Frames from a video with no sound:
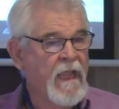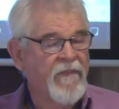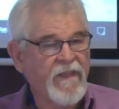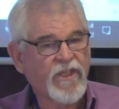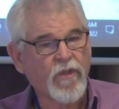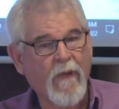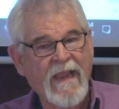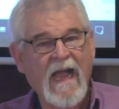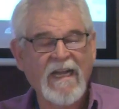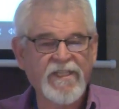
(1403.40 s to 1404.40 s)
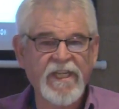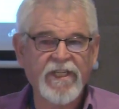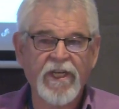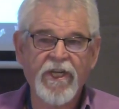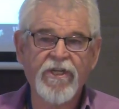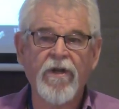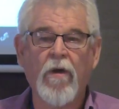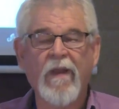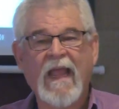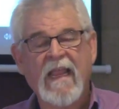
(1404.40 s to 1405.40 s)
This is the way God sees it. Did you
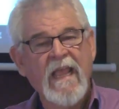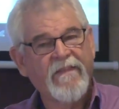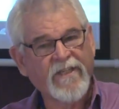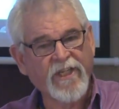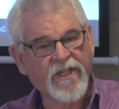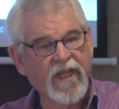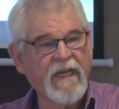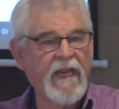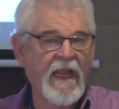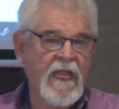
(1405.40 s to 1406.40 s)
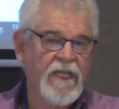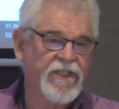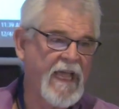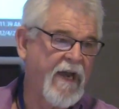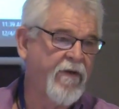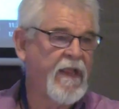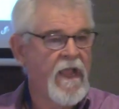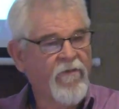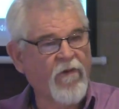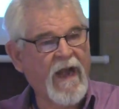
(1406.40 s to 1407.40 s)
know, like, this is Sunday, Saturday,
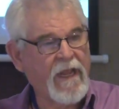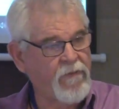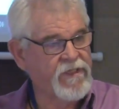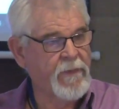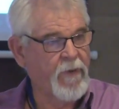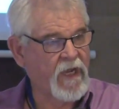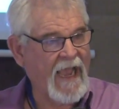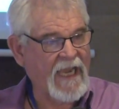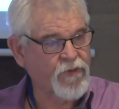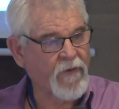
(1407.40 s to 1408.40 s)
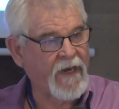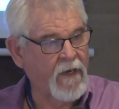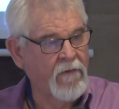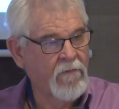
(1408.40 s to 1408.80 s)
Friday was the book of Acts written.